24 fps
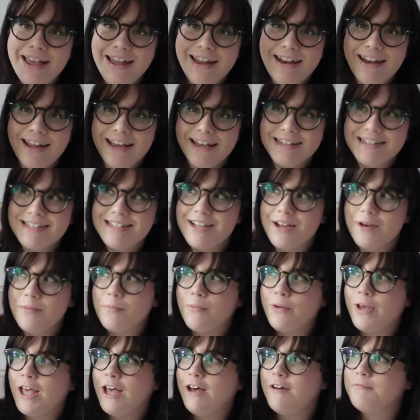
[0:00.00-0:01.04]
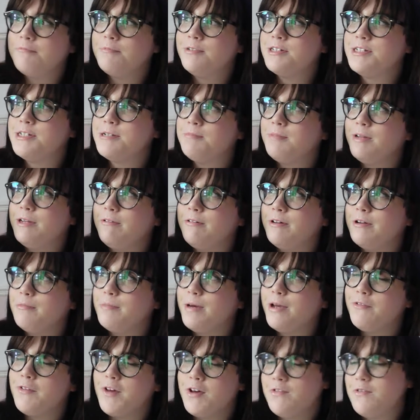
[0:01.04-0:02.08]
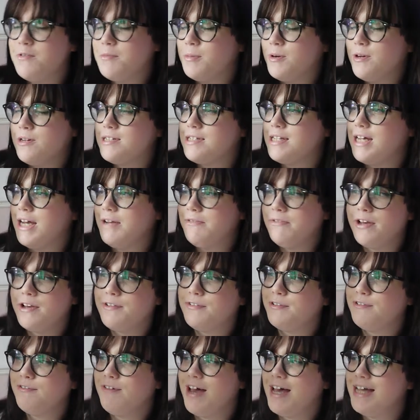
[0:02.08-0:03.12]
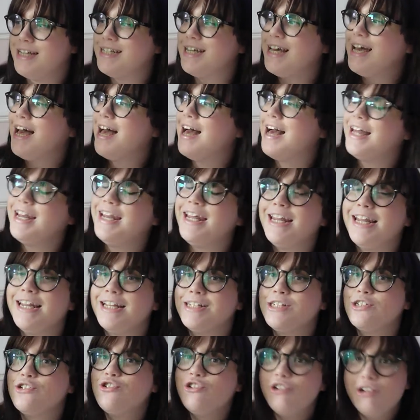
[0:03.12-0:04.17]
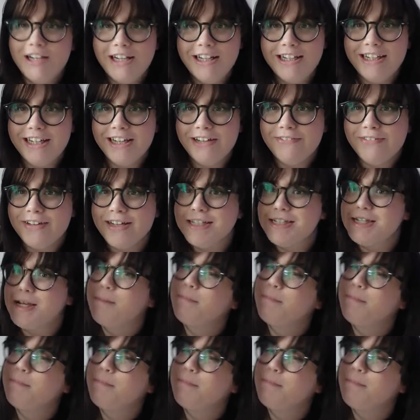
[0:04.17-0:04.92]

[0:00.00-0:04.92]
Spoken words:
Next up, we have possibly one of my favourite books I've ever read, and it is Truly Devious